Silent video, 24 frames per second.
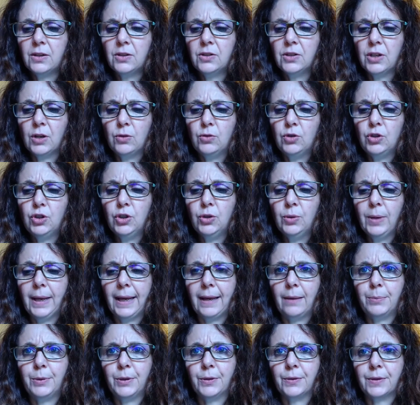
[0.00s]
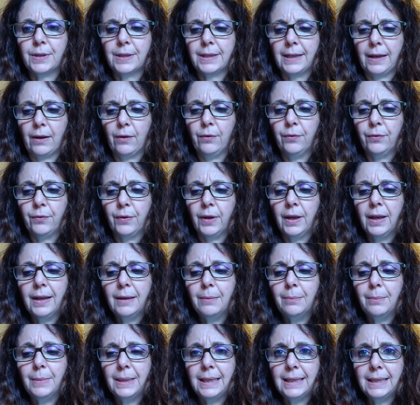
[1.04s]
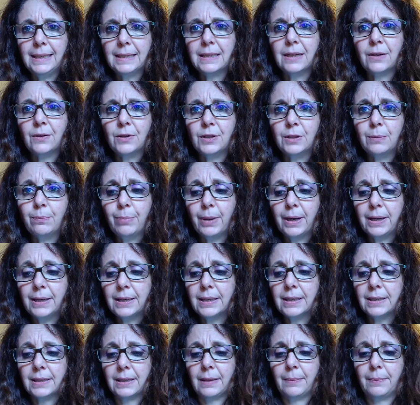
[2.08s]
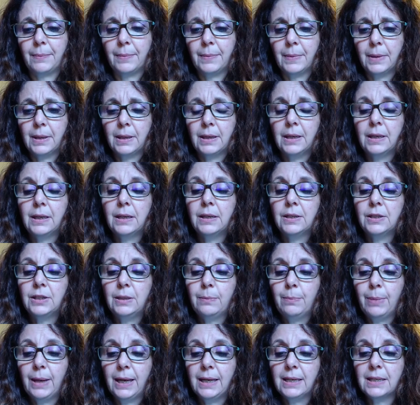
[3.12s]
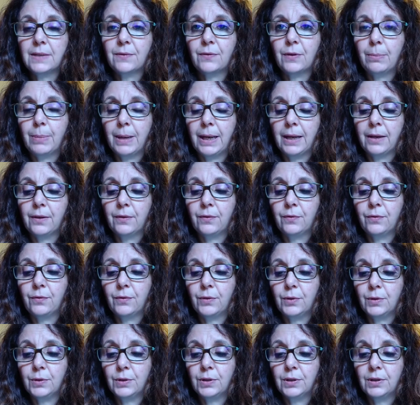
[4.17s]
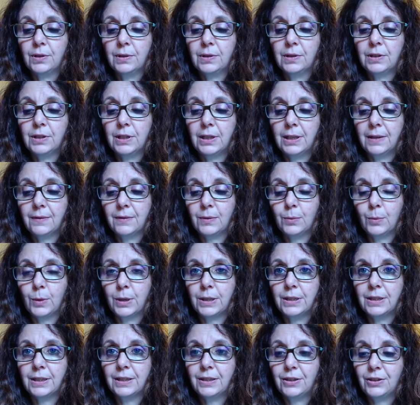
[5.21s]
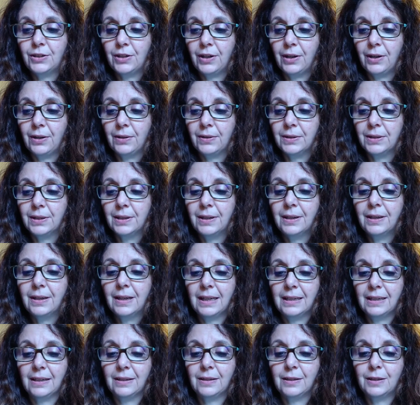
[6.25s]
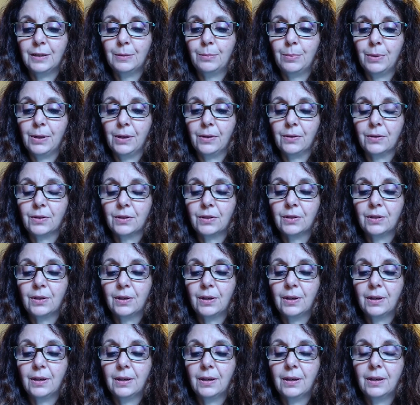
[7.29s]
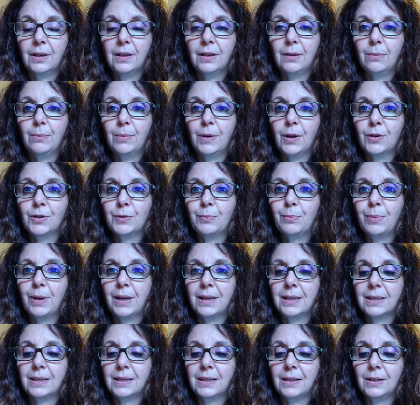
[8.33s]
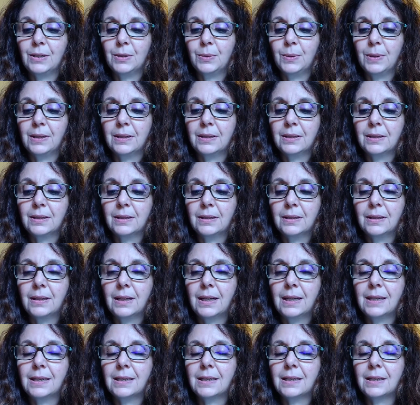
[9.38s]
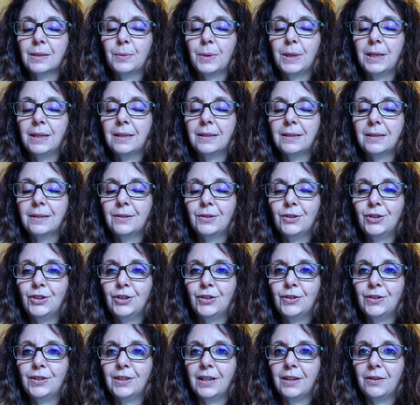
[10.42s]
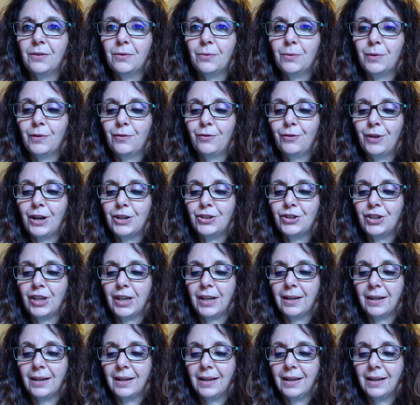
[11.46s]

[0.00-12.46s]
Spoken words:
Don't you help yourself. Mii's going to buy some. She pays for a bag of fruit. She gives one to the child, another to Blanche. Blanche bites into it. It's sweet, juicy, refreshing.